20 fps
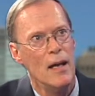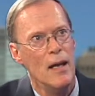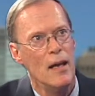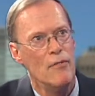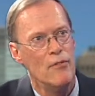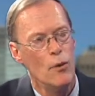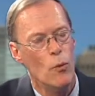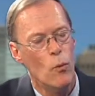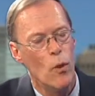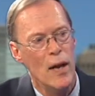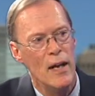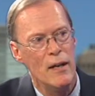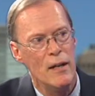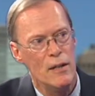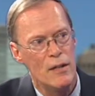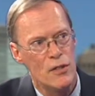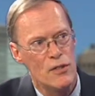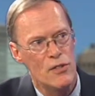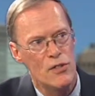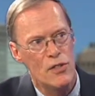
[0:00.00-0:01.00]
if you wait
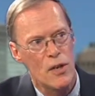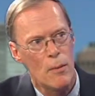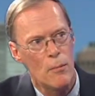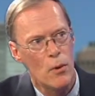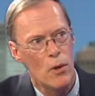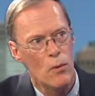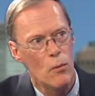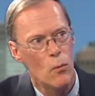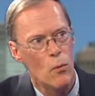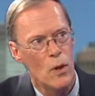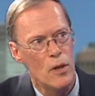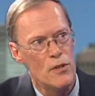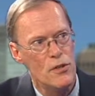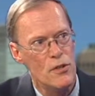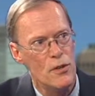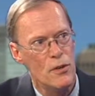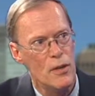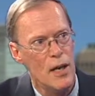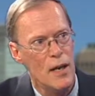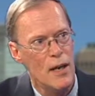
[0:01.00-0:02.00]
in the summer,
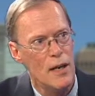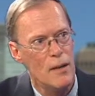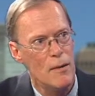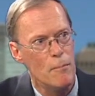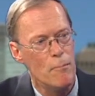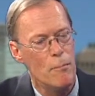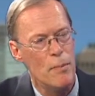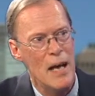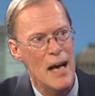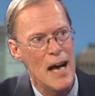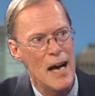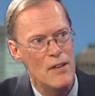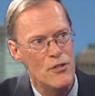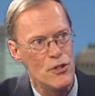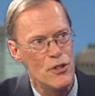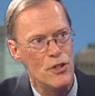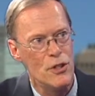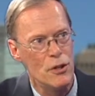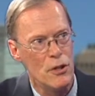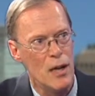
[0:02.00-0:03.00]
once you get
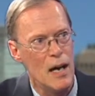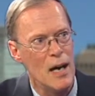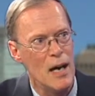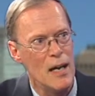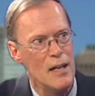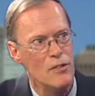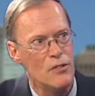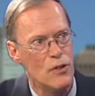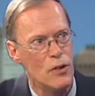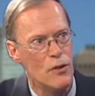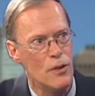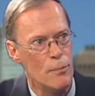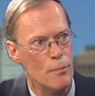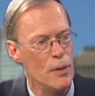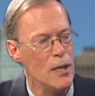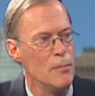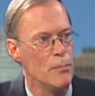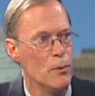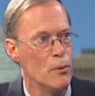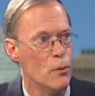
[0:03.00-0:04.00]
past July, so that
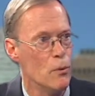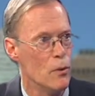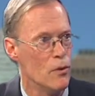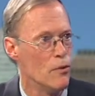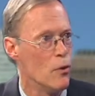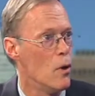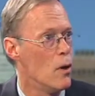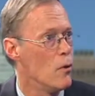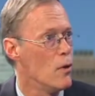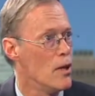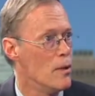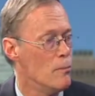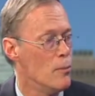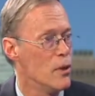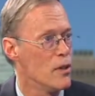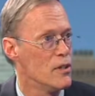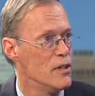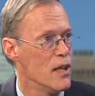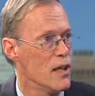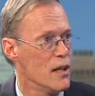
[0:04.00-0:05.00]
people who have already
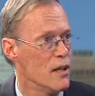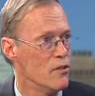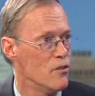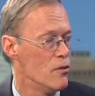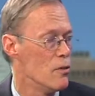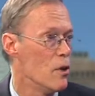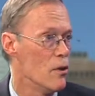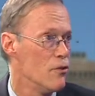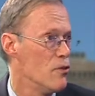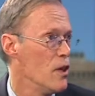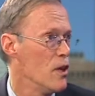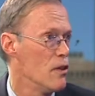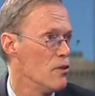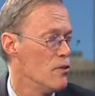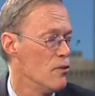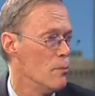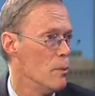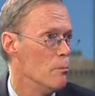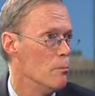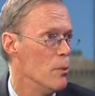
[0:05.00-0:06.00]
booked tickets, those
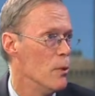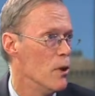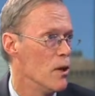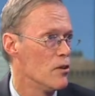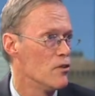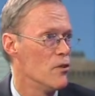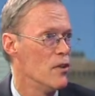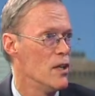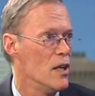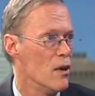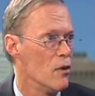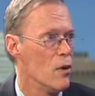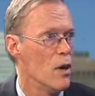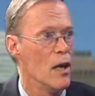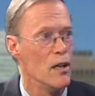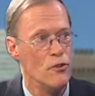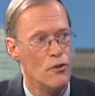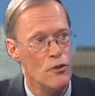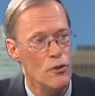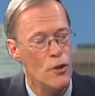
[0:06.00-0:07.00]
tickets have been booked, so the
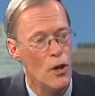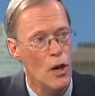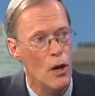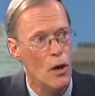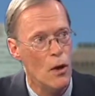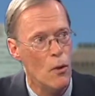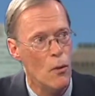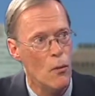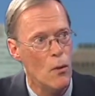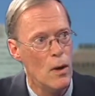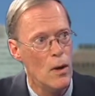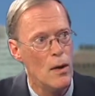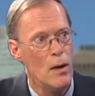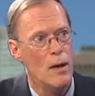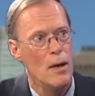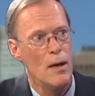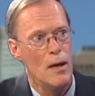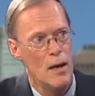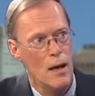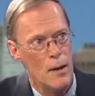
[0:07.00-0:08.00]
airlines know
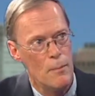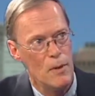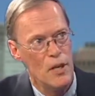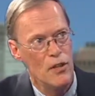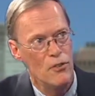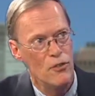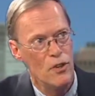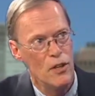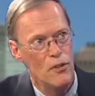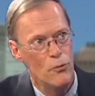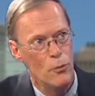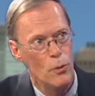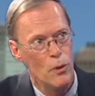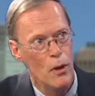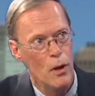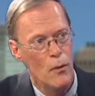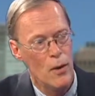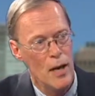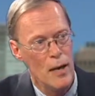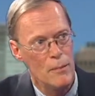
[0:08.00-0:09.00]
how many seats will
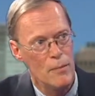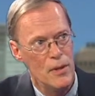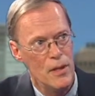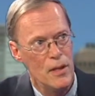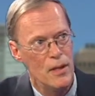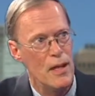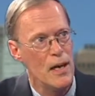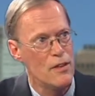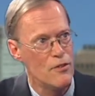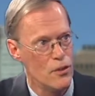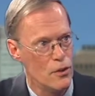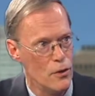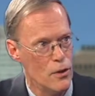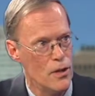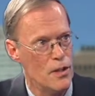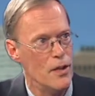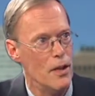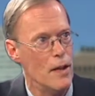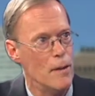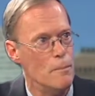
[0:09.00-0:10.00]
go empty. So August That's a
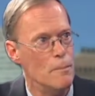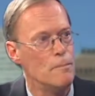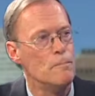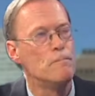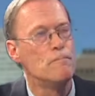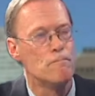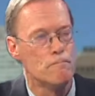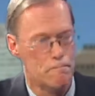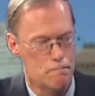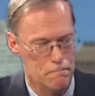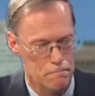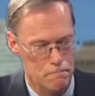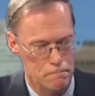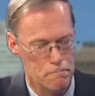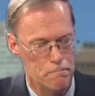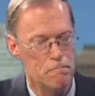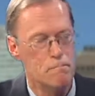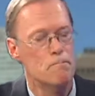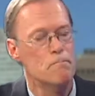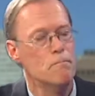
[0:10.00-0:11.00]
good might time. Be, right.
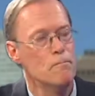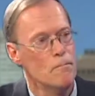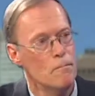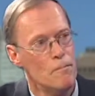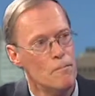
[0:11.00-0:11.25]
Mm -hmm.